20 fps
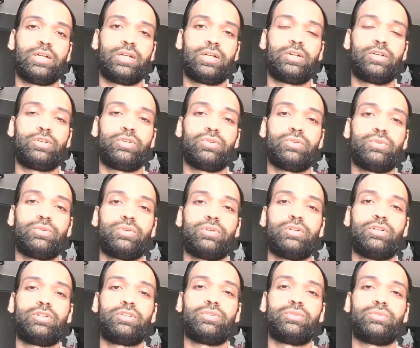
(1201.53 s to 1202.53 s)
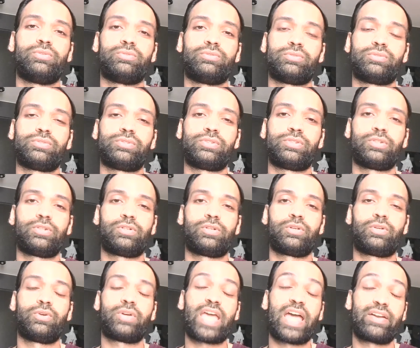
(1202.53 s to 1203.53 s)
uh, to
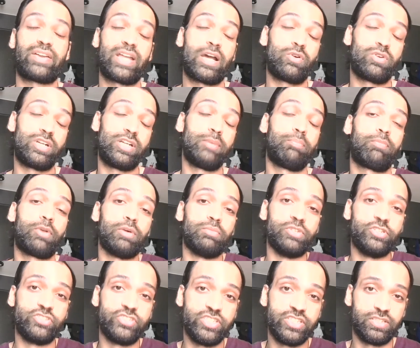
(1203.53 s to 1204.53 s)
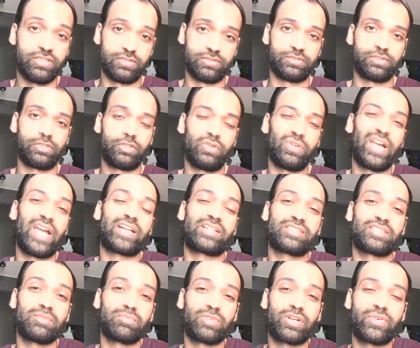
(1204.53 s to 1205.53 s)
to carry out diplomacy, to get
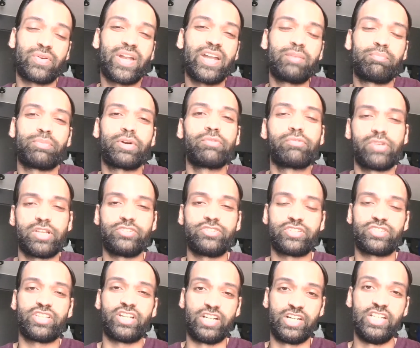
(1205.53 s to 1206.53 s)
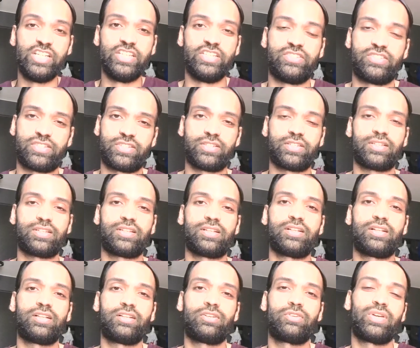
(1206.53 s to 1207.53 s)
some trade privileges at least,
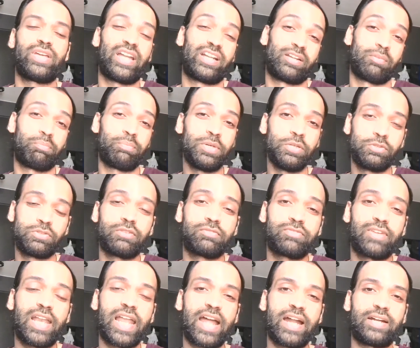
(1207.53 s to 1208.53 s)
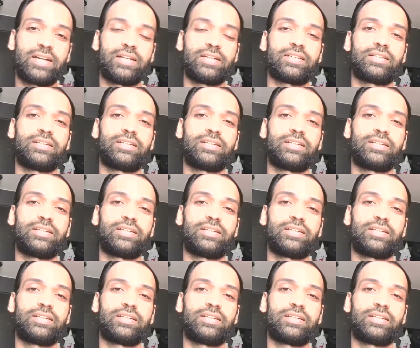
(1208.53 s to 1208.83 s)
to get a piece of land,